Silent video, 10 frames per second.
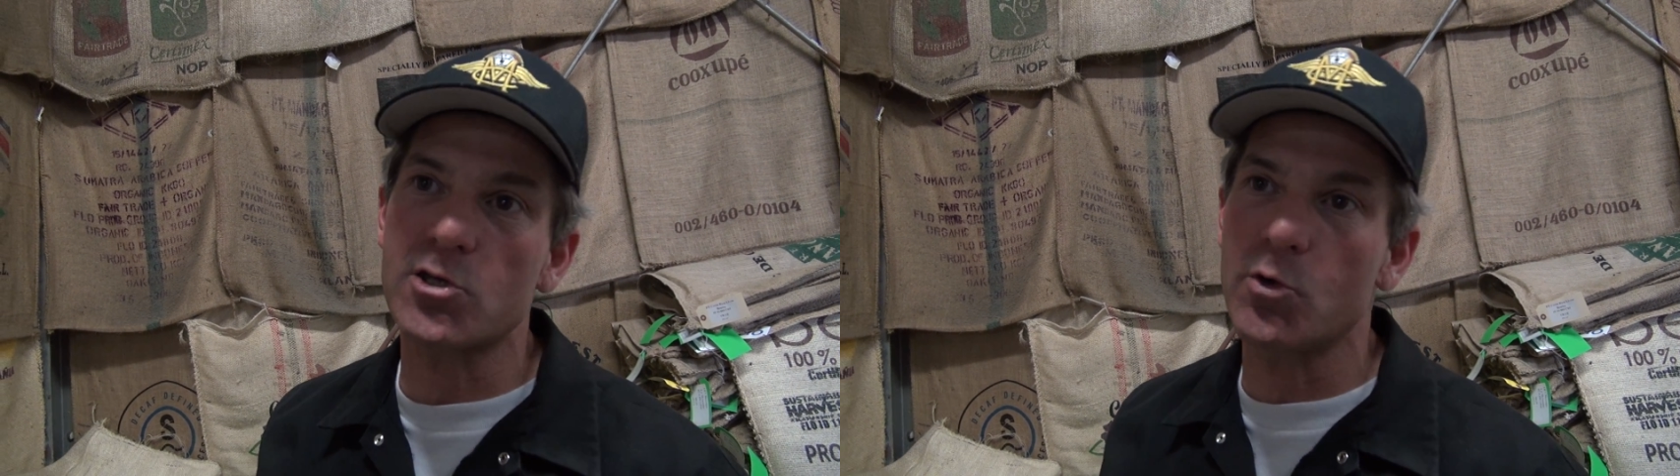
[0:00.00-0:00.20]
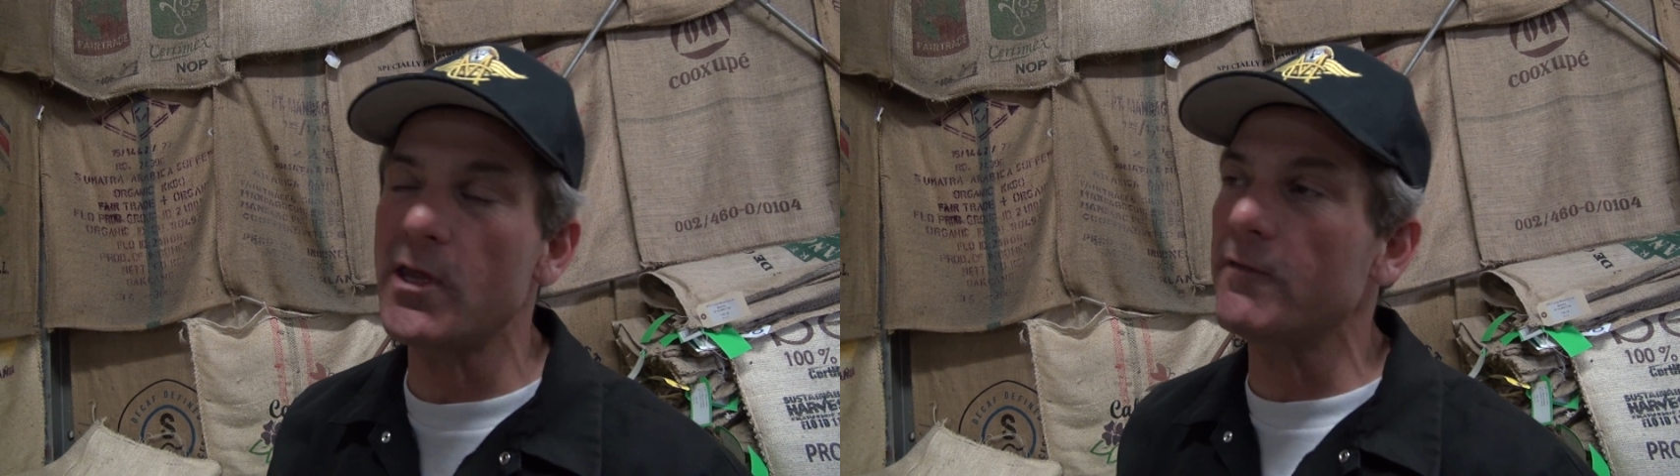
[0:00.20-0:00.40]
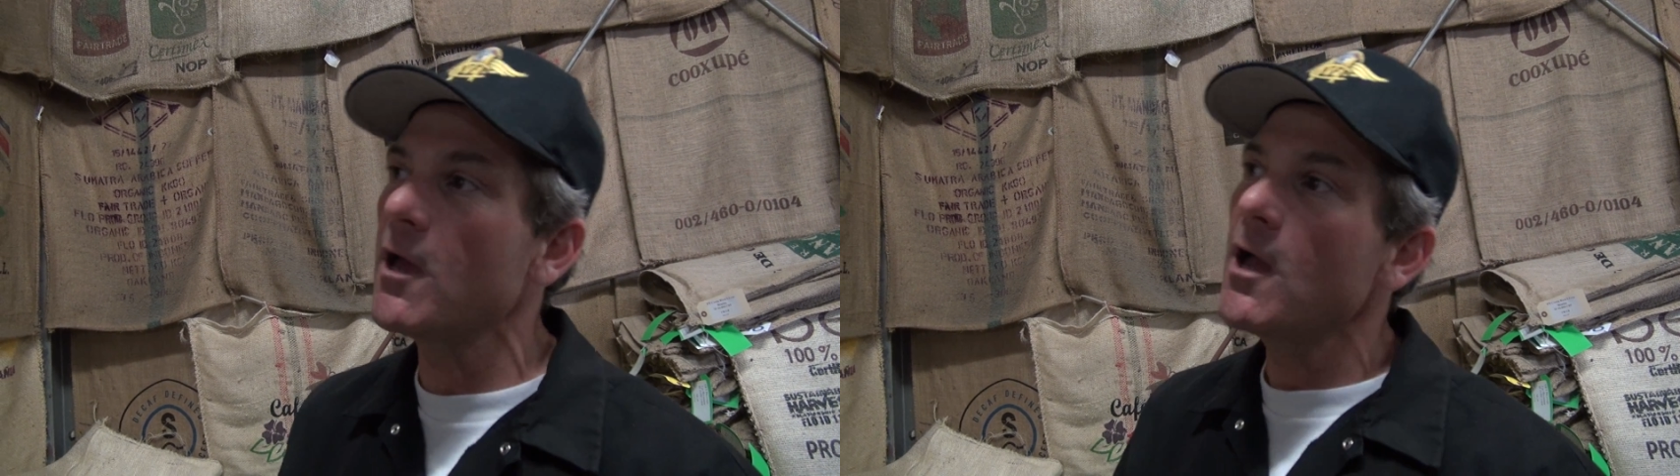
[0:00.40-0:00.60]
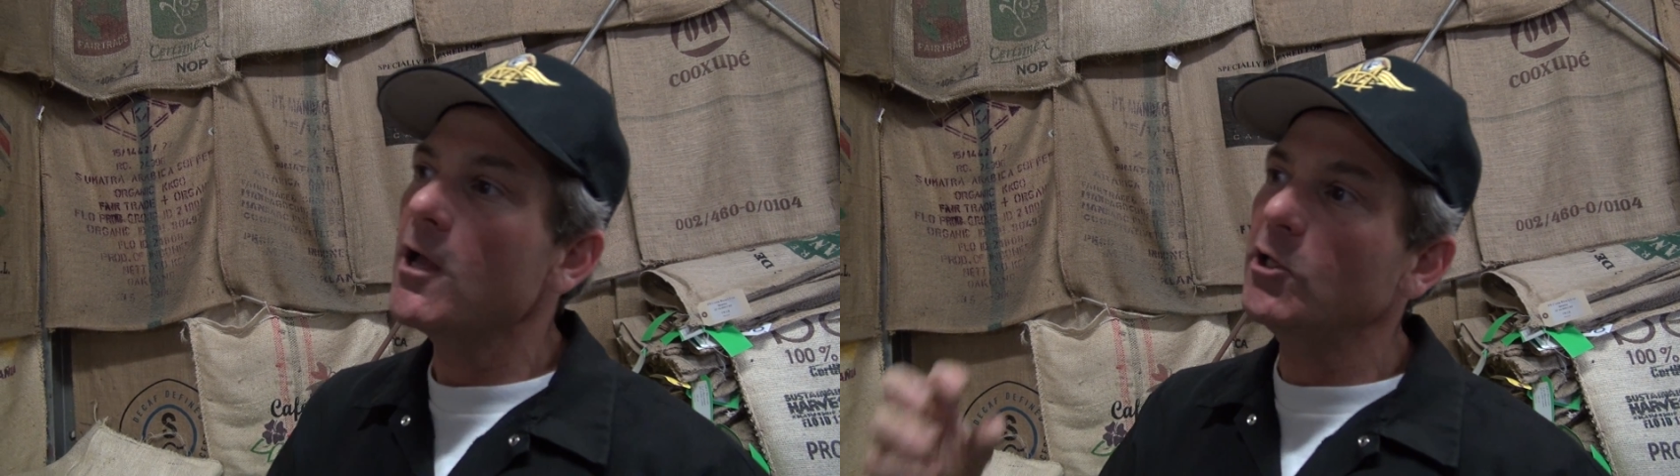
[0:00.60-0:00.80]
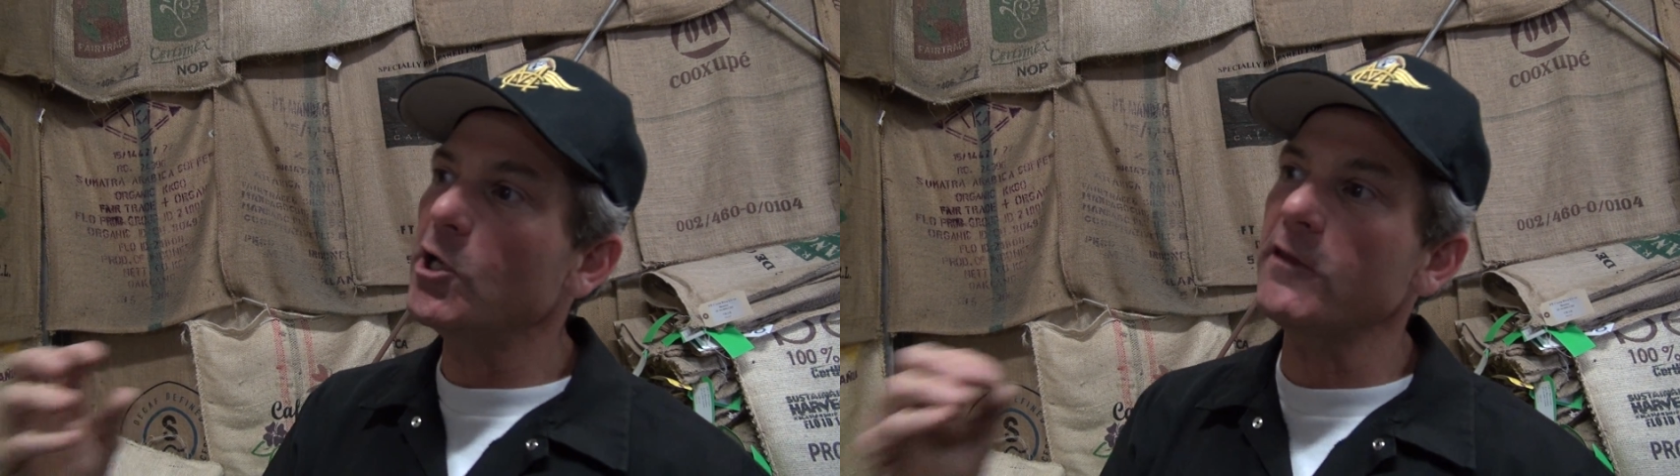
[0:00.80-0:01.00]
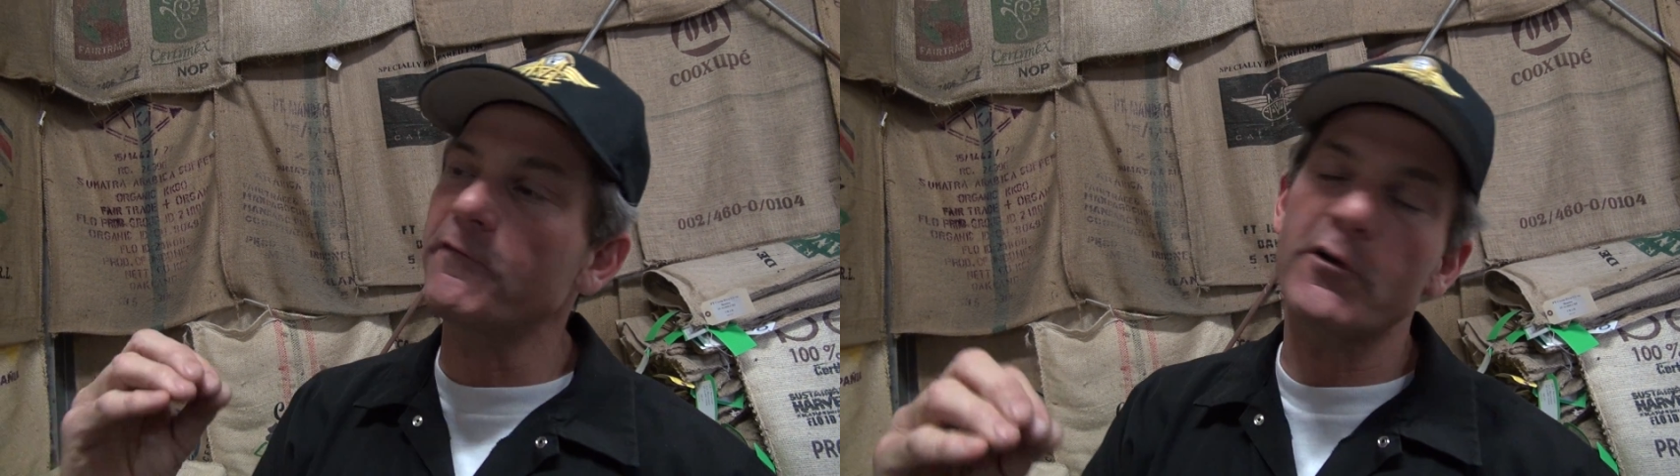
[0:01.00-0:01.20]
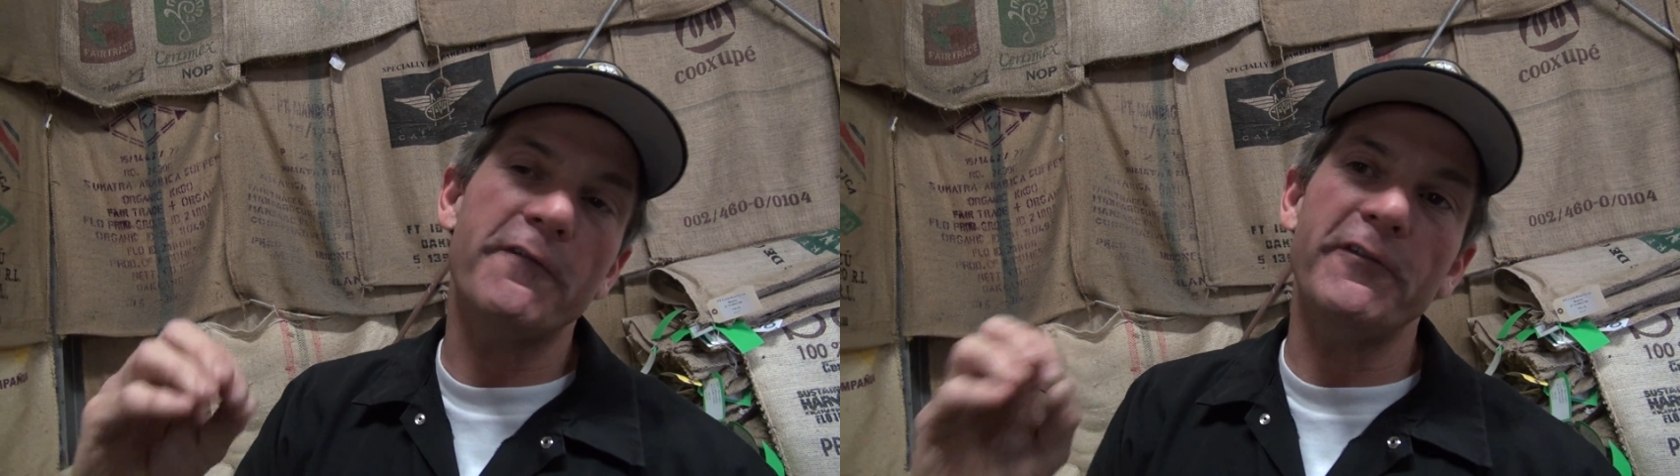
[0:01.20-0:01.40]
So we're looking for a